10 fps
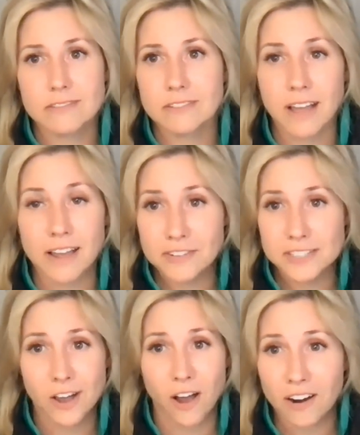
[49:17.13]
life
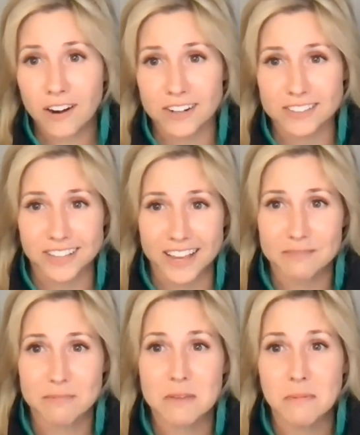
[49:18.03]
is hard.
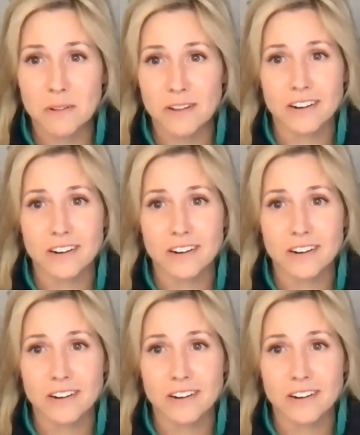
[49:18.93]
Like people,